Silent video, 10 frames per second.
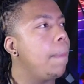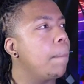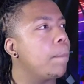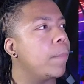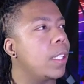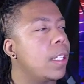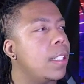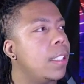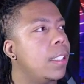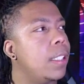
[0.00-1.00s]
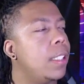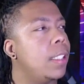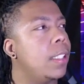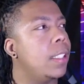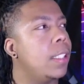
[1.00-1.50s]
Will, uh, Wheeler
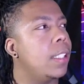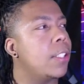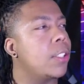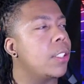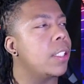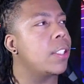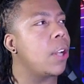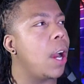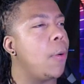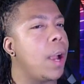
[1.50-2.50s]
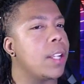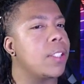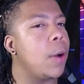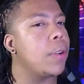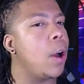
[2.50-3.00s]
Yuta. Oh, so, I, so
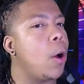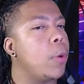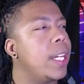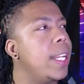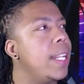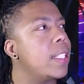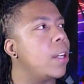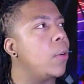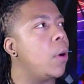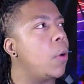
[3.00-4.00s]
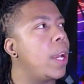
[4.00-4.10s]
I don't know. Are we getting this on, on the